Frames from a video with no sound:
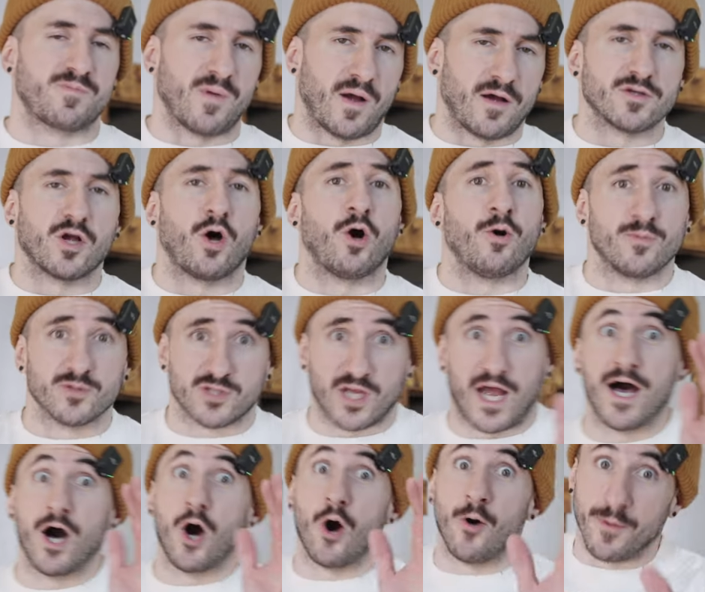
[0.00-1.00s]
I almost,
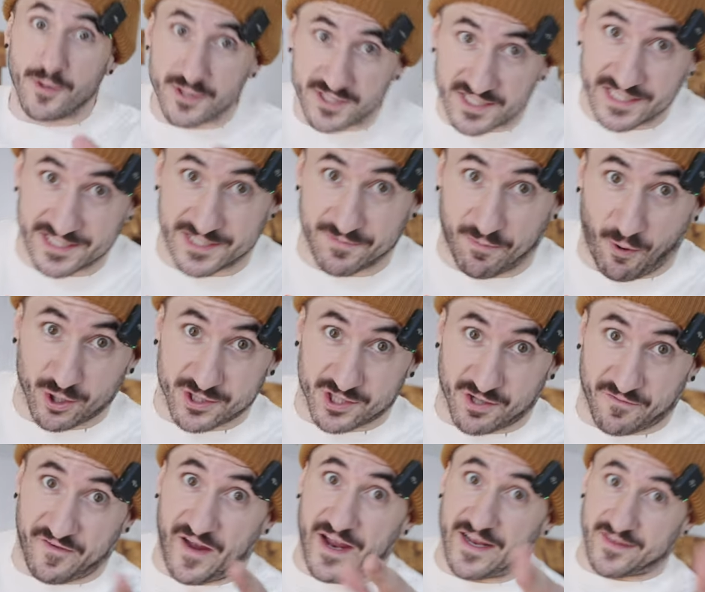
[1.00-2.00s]
I almost said sports
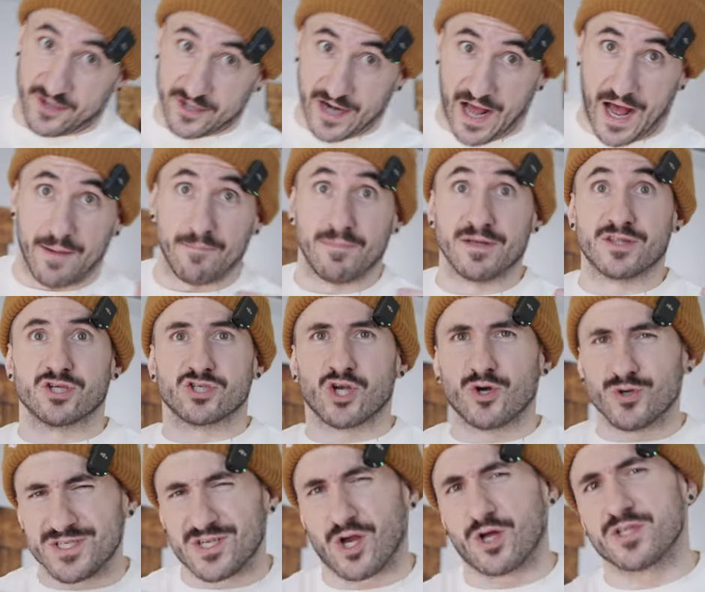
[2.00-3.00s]
are fake, they're not, but there's
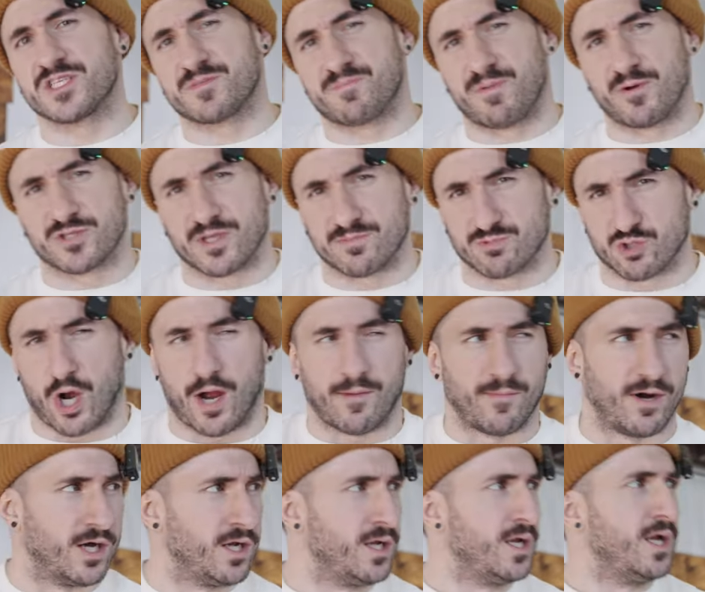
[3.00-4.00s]
always all this built-up
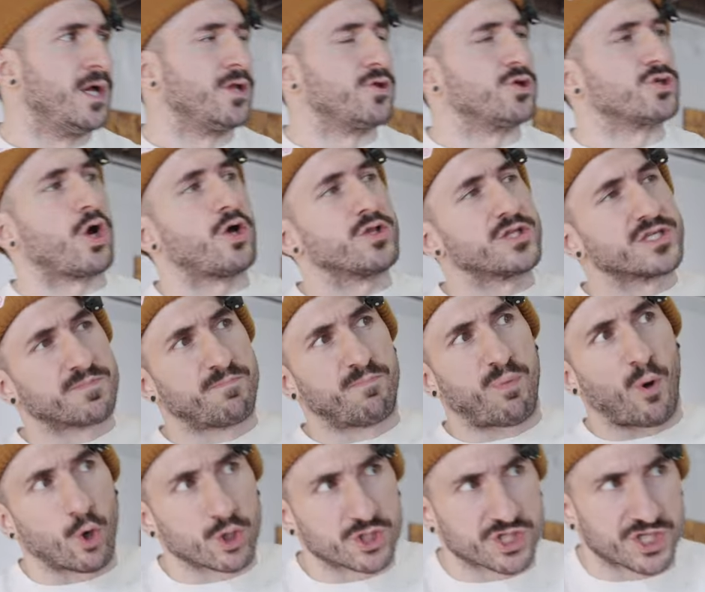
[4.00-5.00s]
drama. There's all this
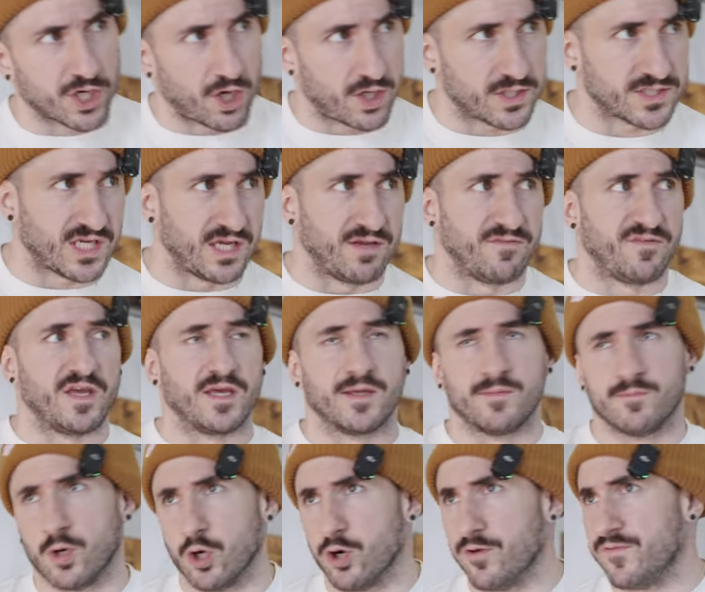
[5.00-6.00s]
bullshit on T V
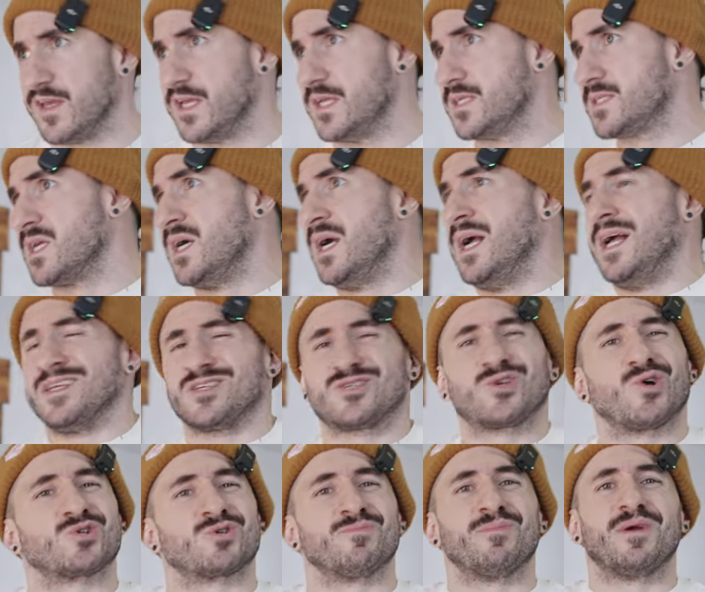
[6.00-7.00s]
and movies.
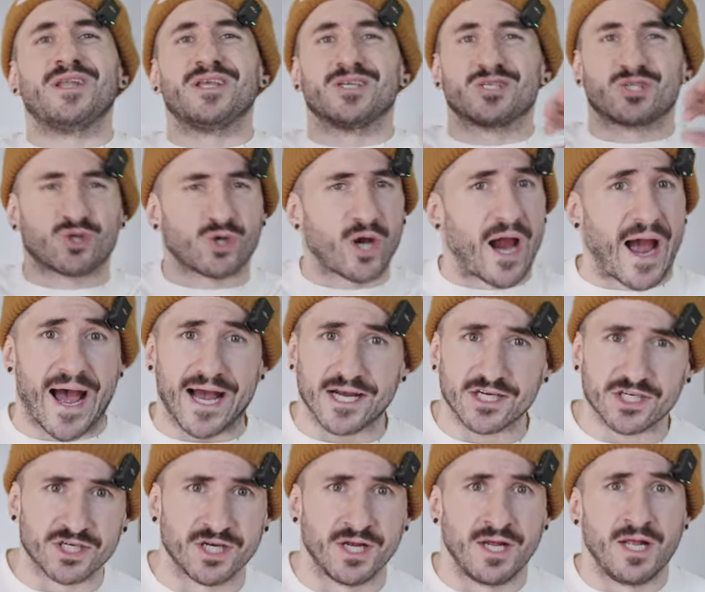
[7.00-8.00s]
Social media is
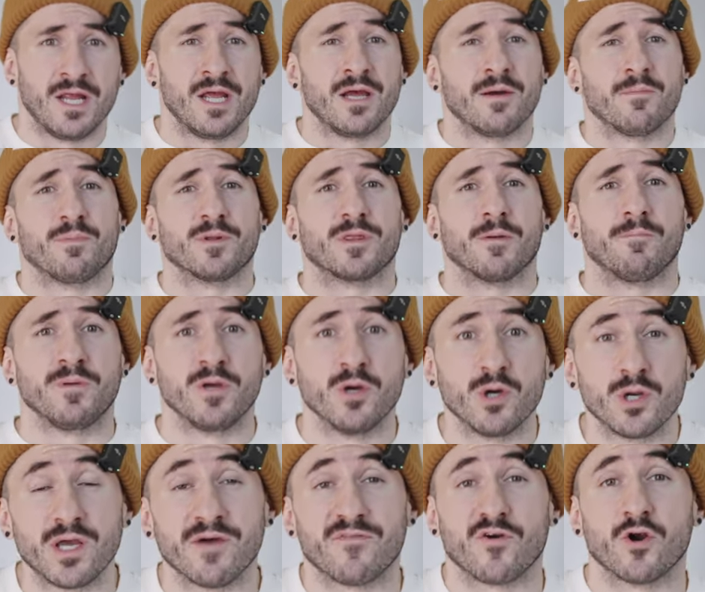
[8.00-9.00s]
trash. But the
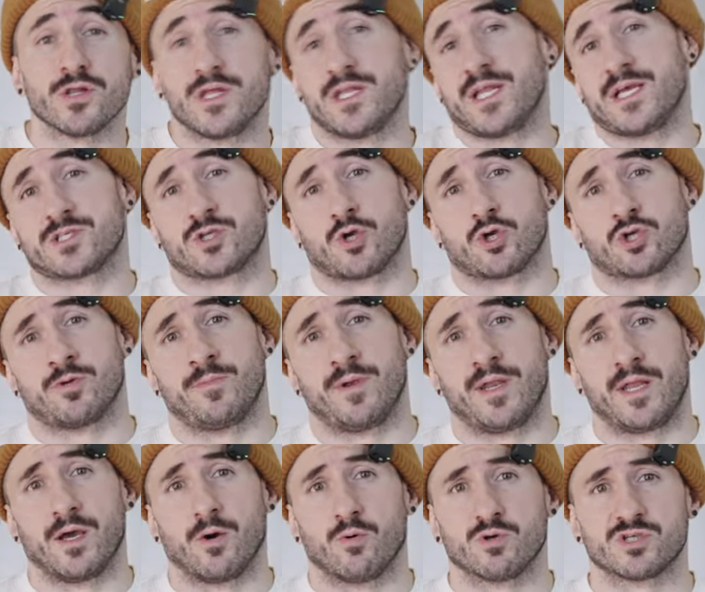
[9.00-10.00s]
beauty of early day social
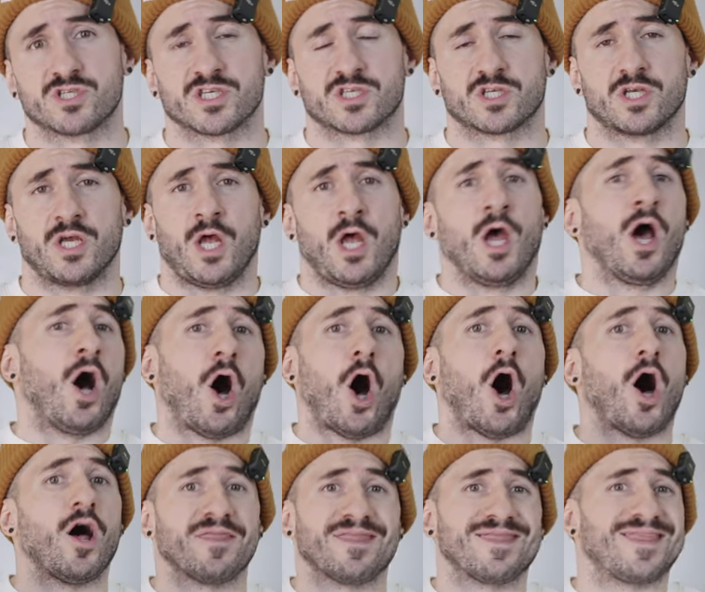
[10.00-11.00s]
media was just
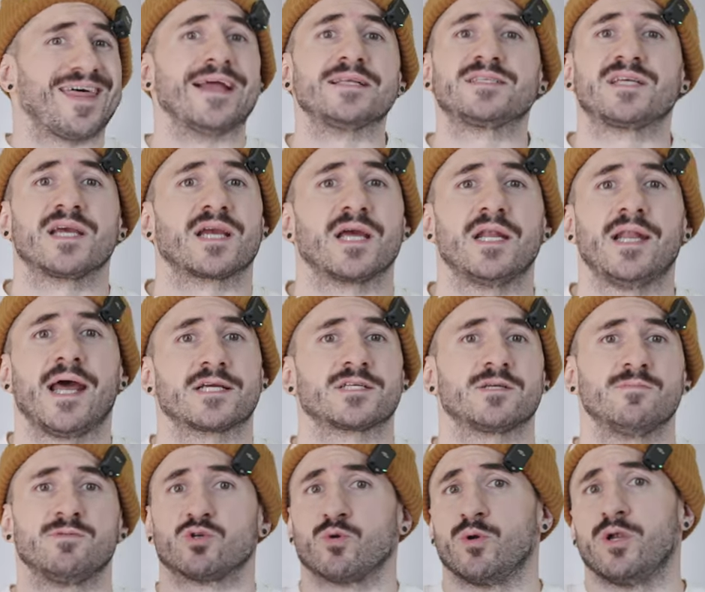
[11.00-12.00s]
authentic
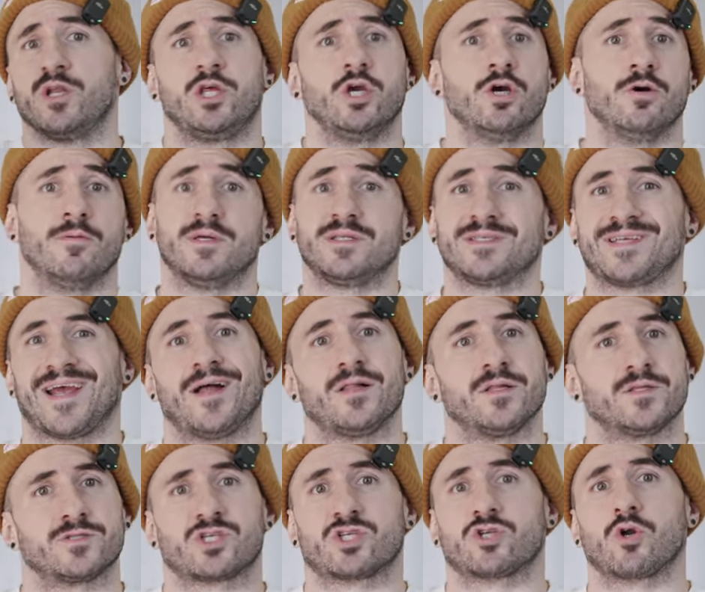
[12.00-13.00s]
connection between humans,
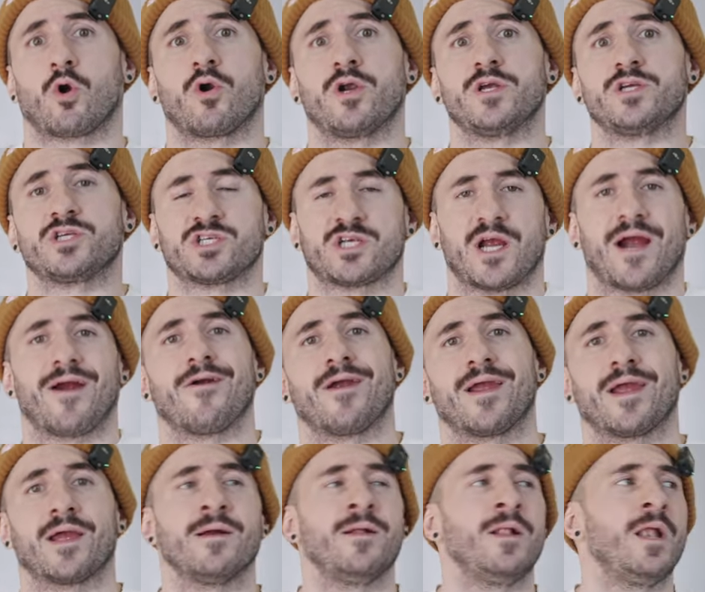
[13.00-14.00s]
telling stories,
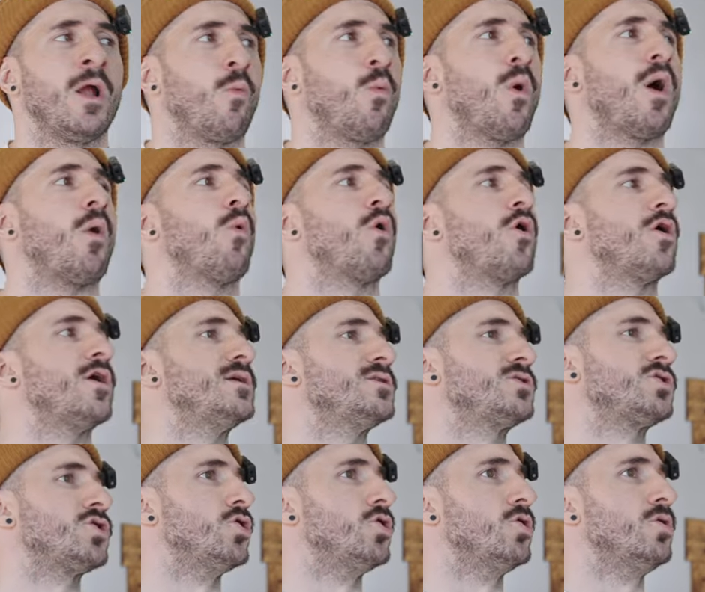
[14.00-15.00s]
sharing what we're
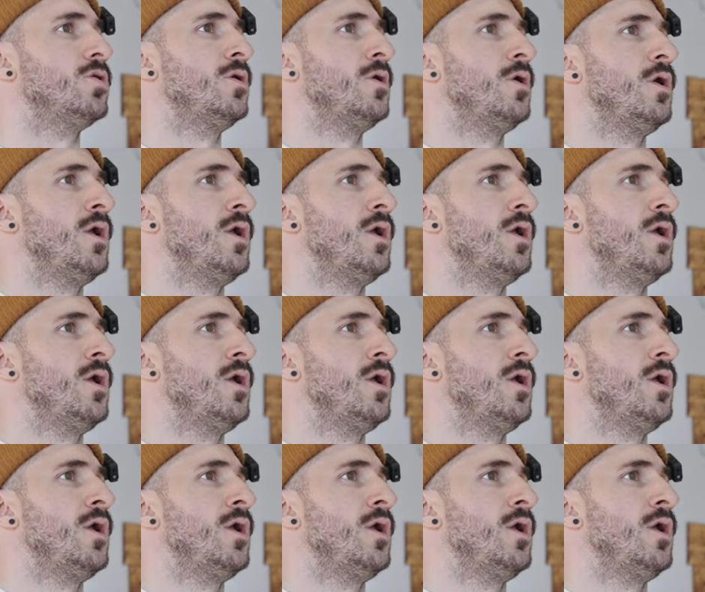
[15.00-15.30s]
into,